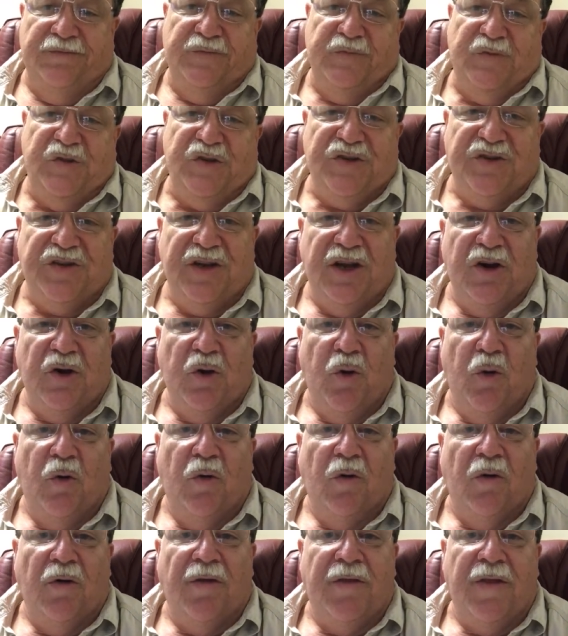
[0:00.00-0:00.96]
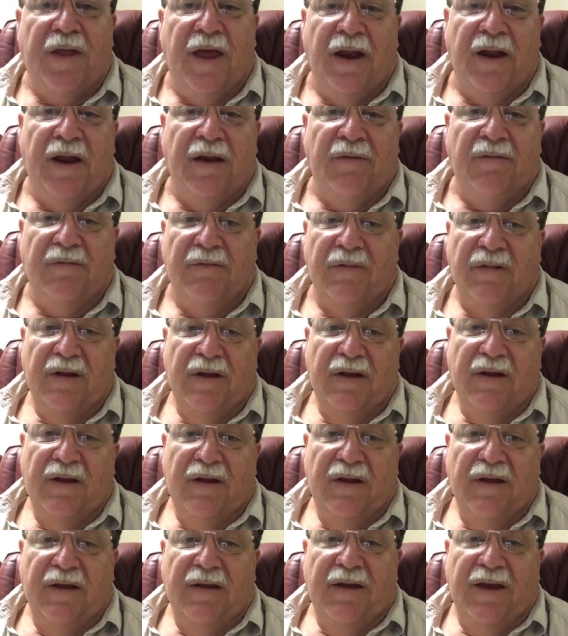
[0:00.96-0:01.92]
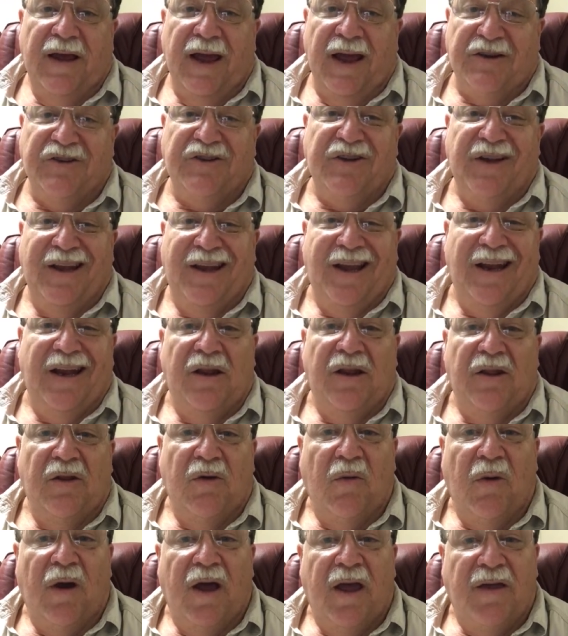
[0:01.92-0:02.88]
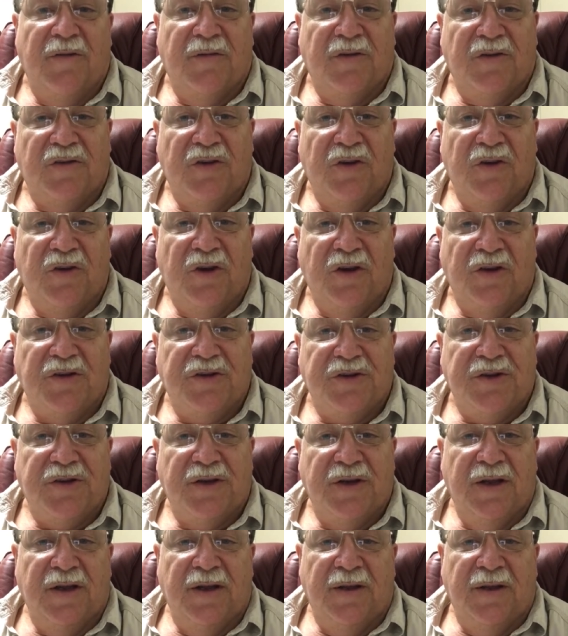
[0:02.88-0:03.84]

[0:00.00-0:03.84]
just ignore all of that and actually get in the way of a search